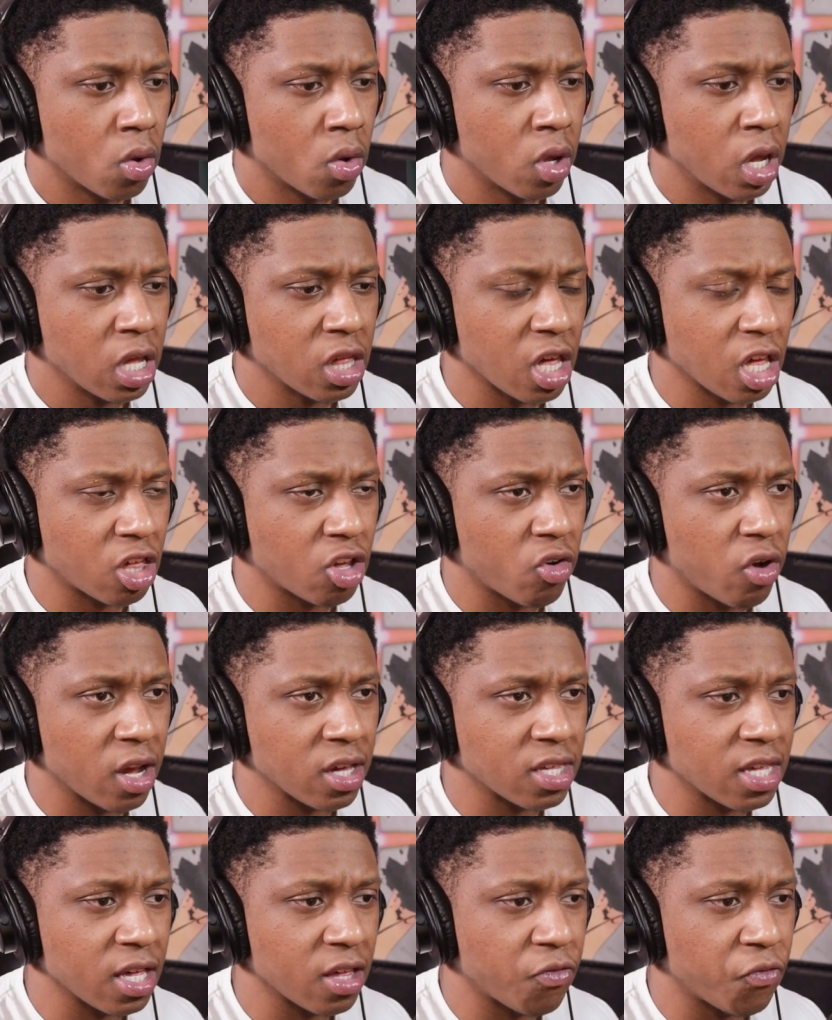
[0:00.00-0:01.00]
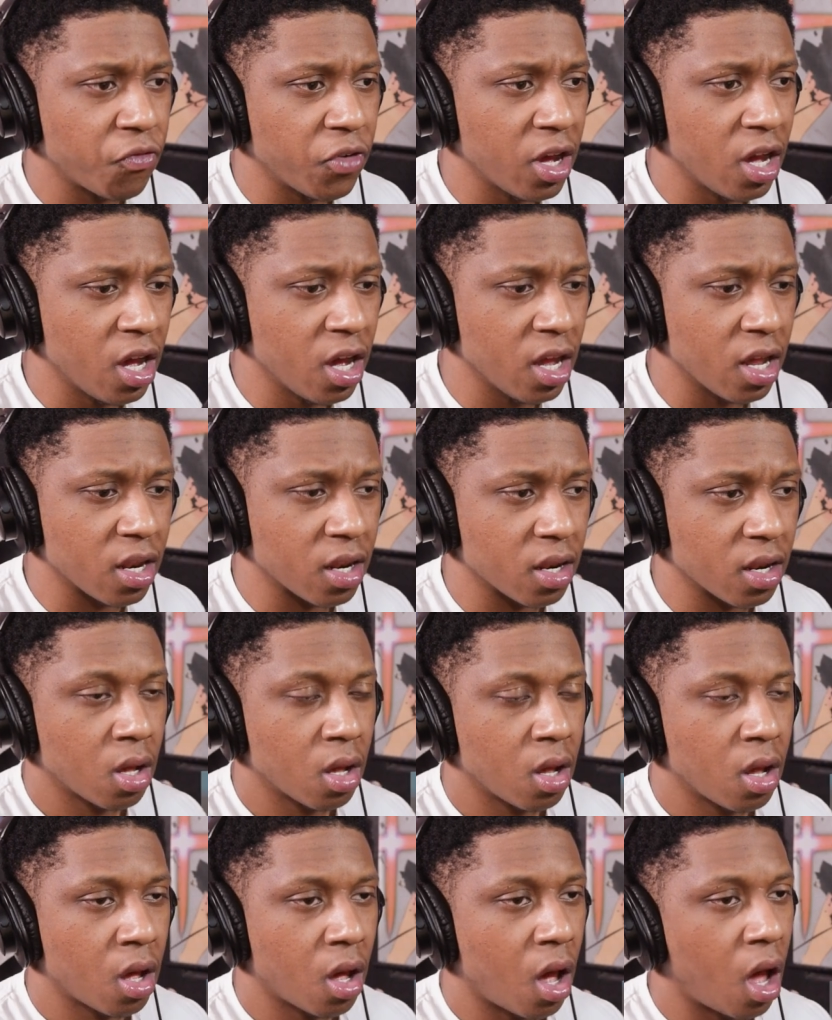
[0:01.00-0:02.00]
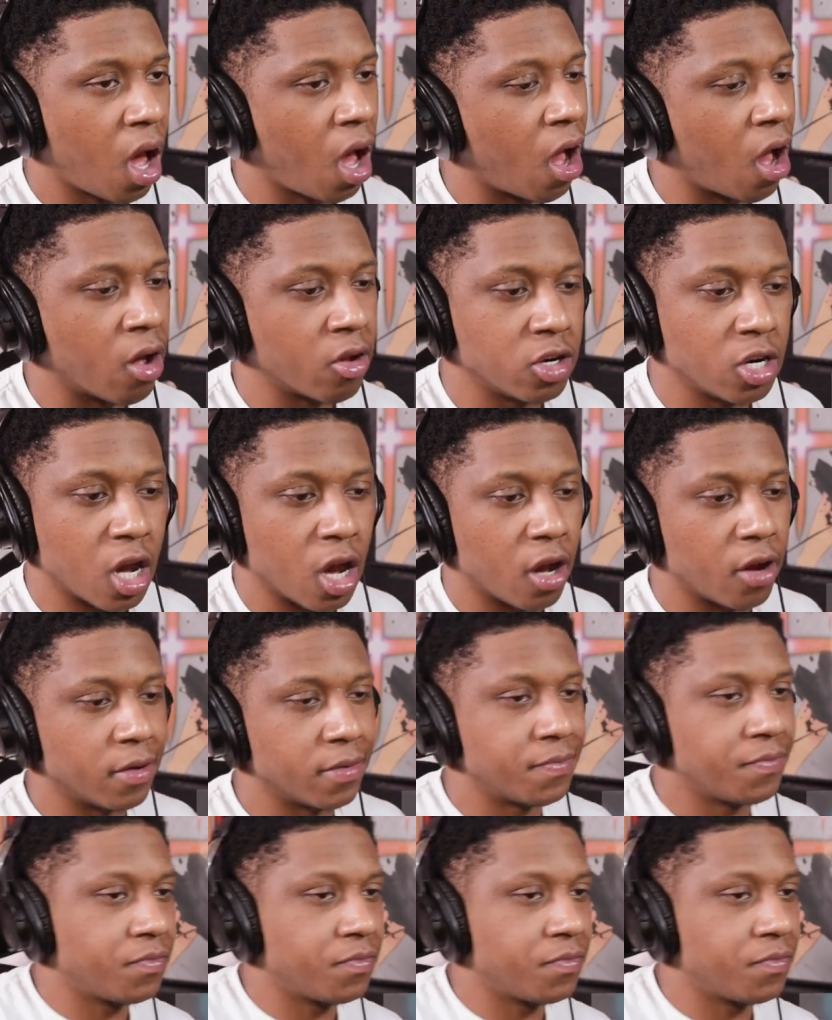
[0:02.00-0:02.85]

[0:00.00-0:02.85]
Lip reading: He just crushed his foot. Oh, no.